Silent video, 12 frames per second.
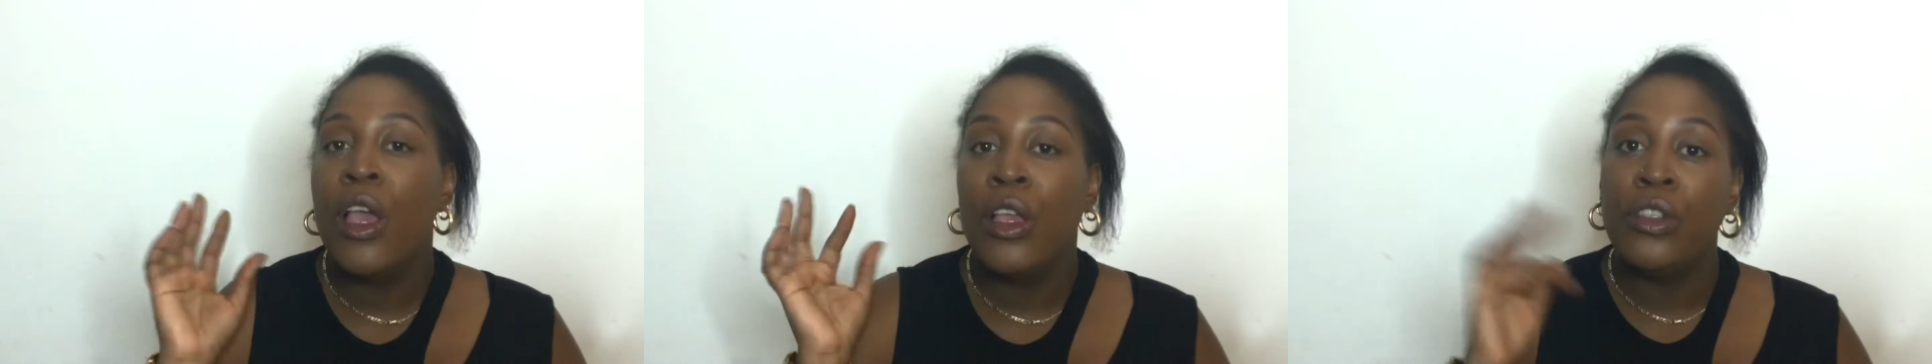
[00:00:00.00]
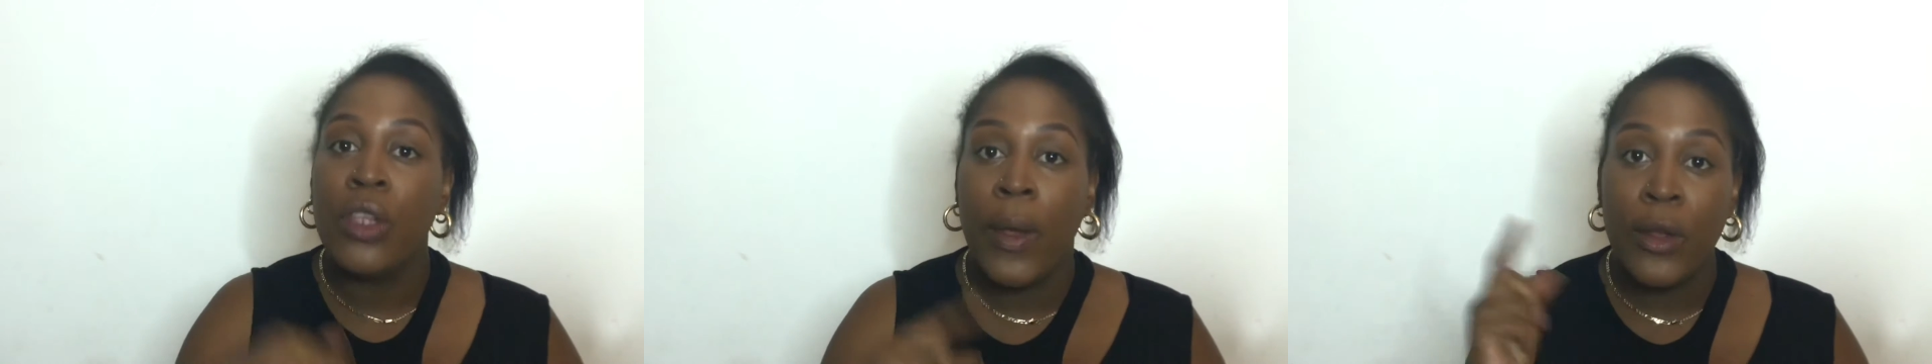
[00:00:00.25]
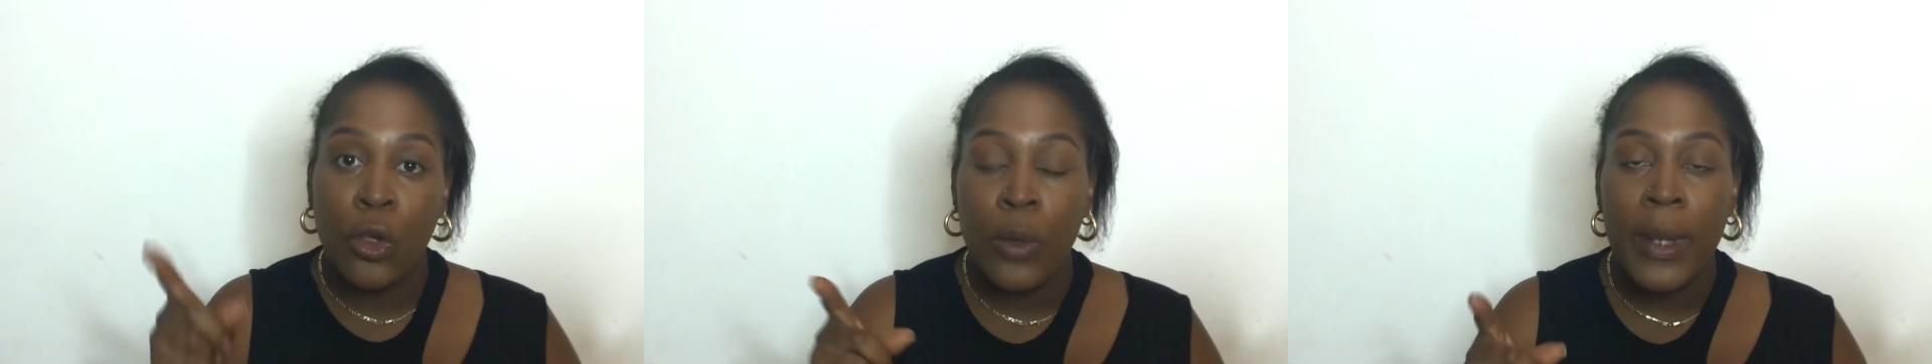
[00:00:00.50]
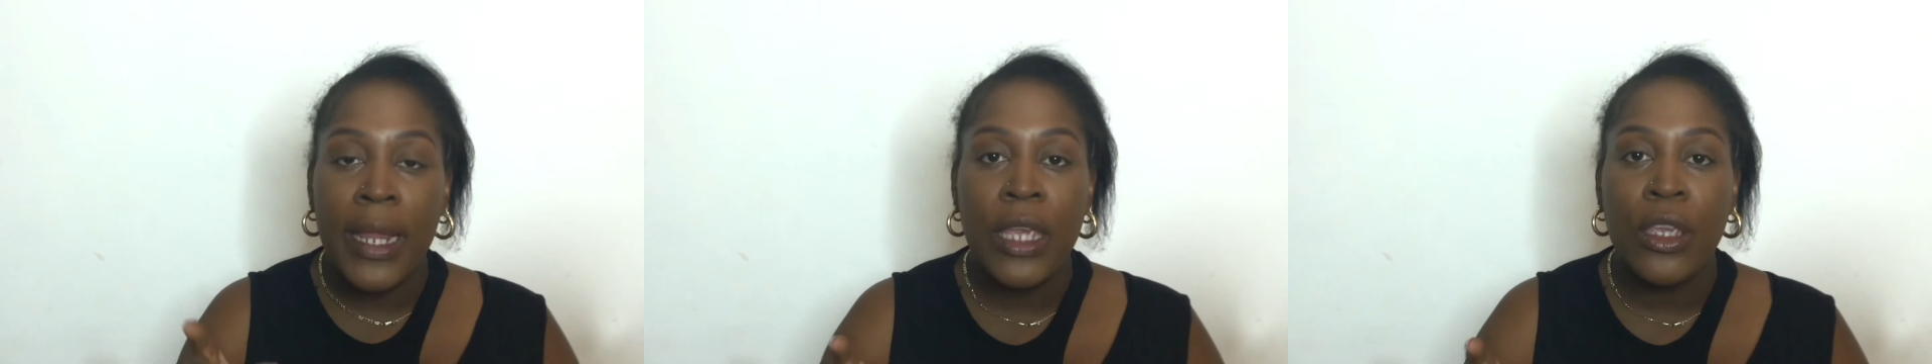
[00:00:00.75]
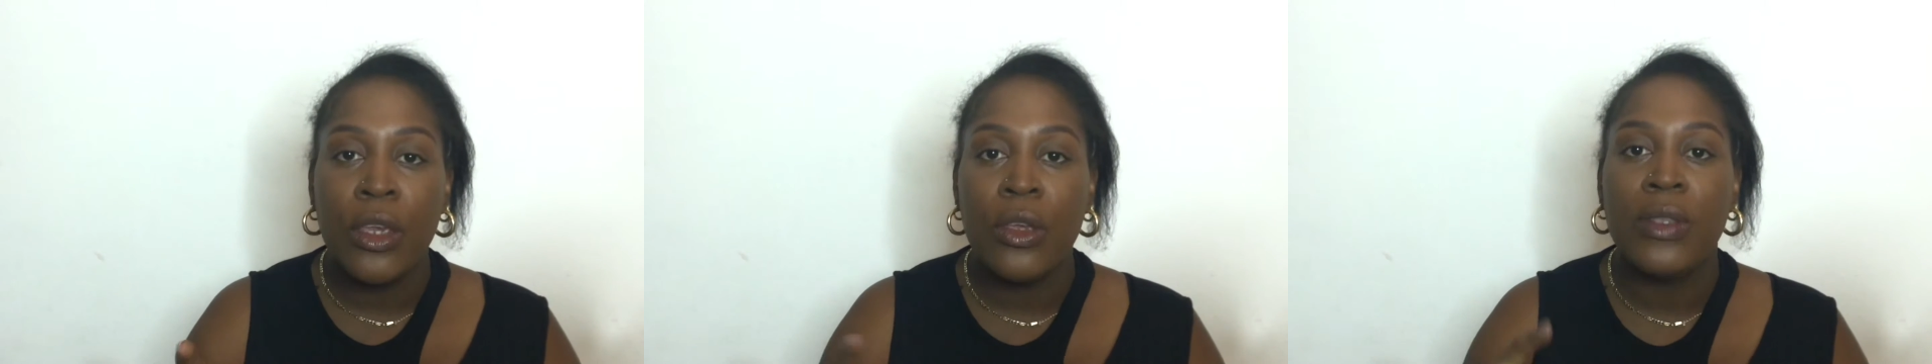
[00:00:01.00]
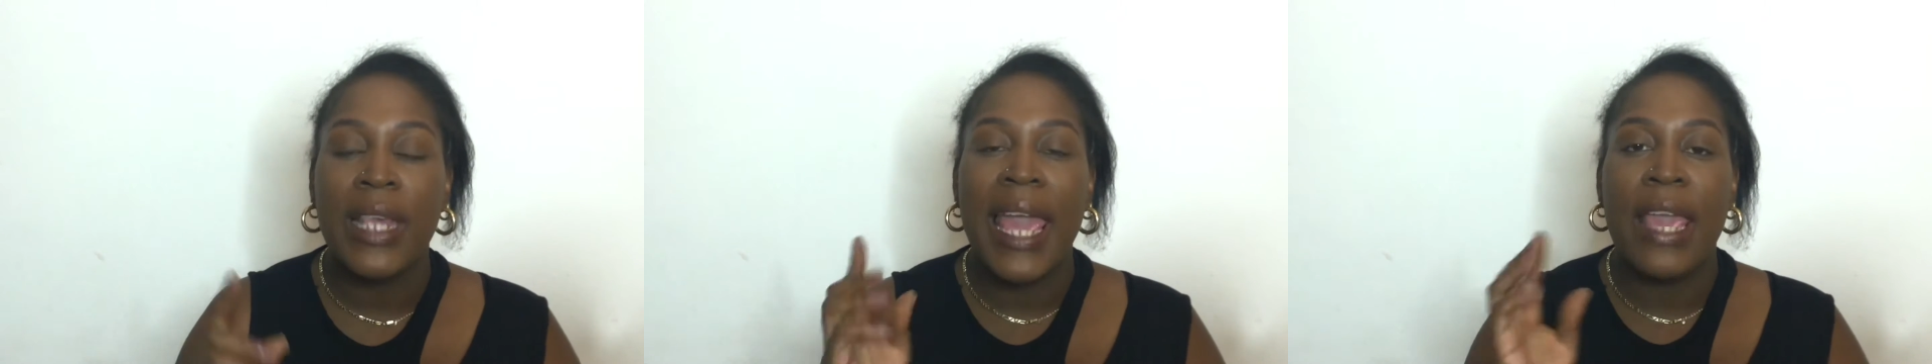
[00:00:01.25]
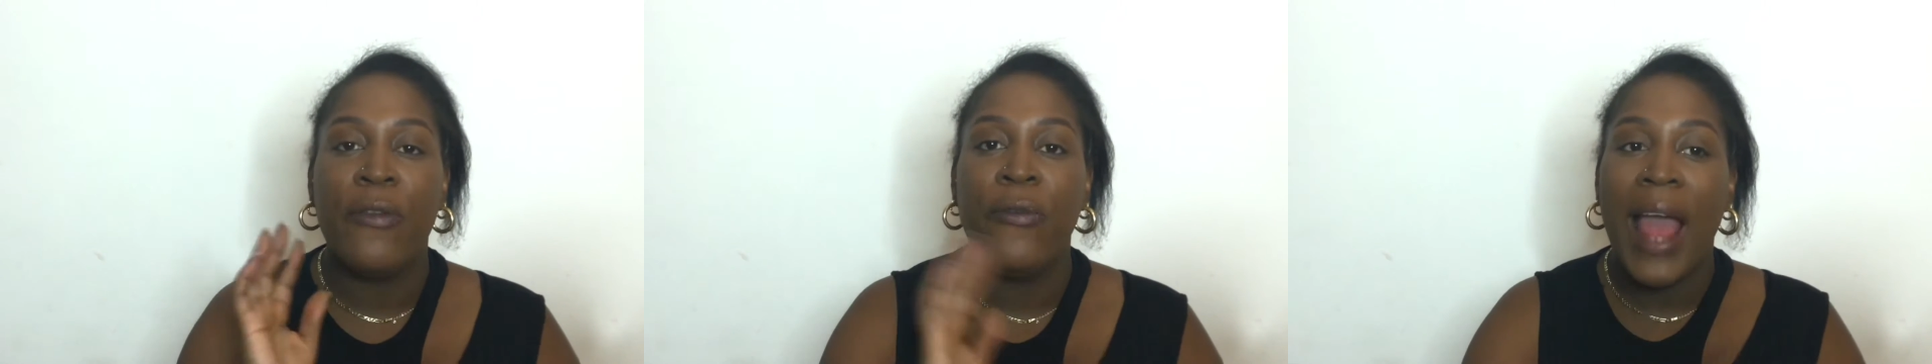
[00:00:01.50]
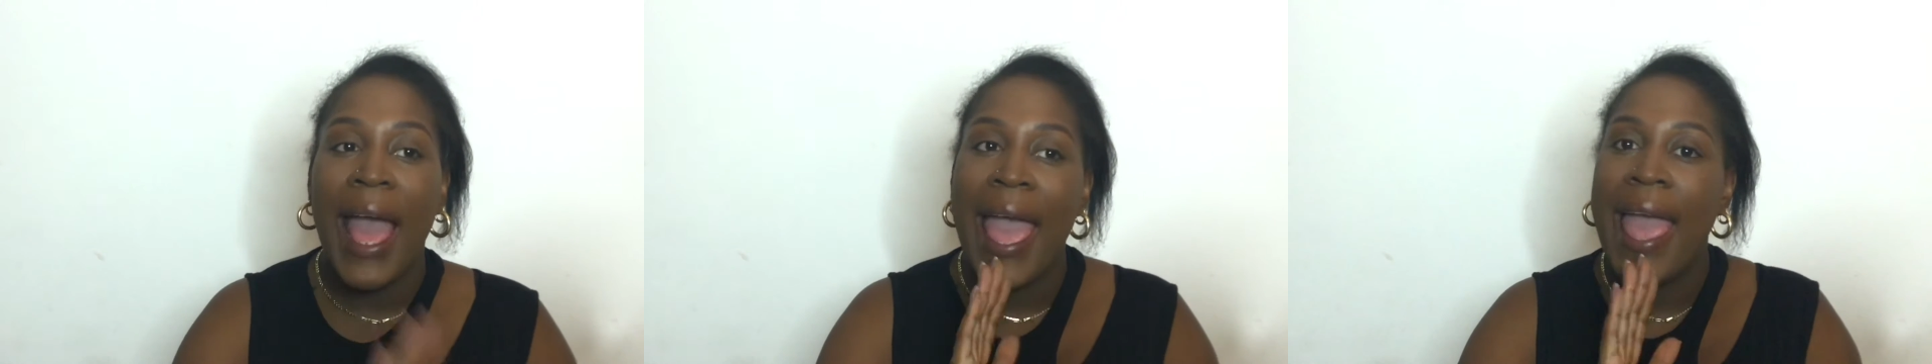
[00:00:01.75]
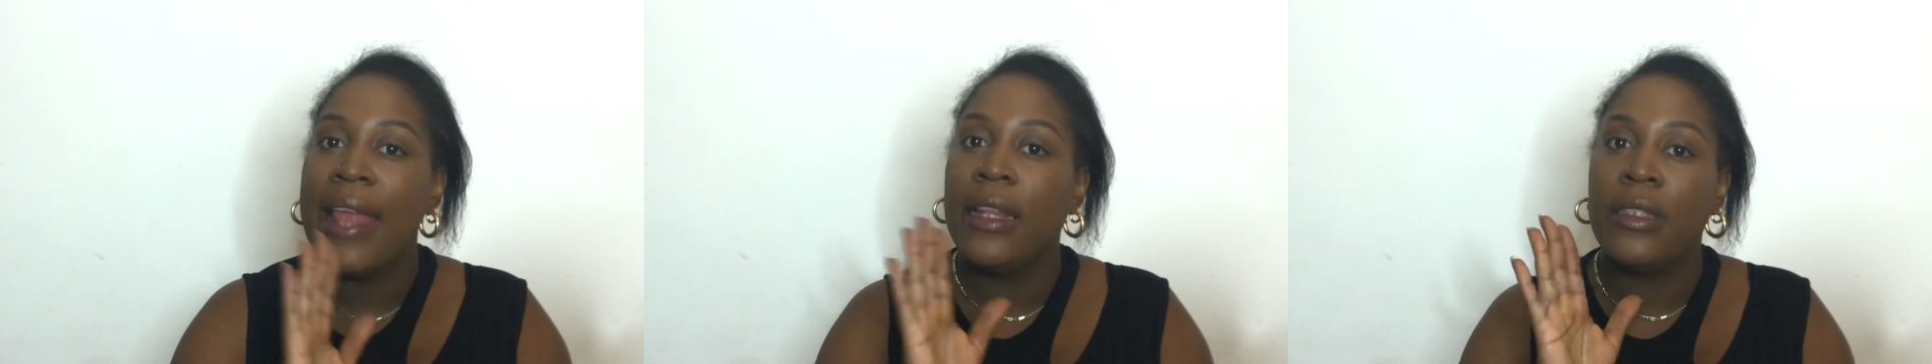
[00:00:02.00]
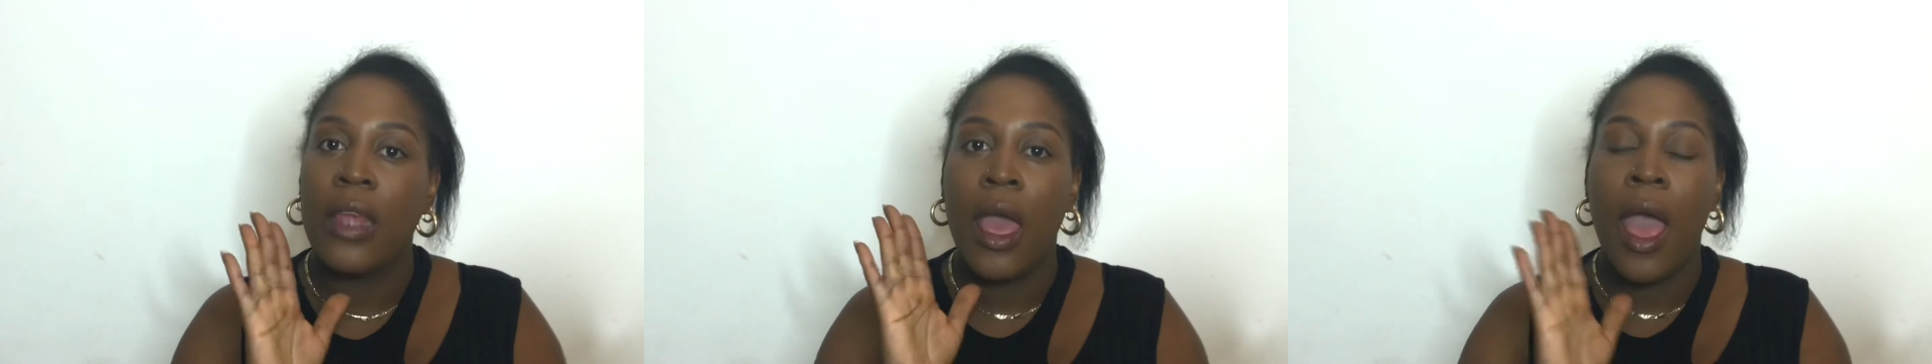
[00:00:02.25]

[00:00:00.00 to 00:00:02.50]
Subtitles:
So I normally use a flathead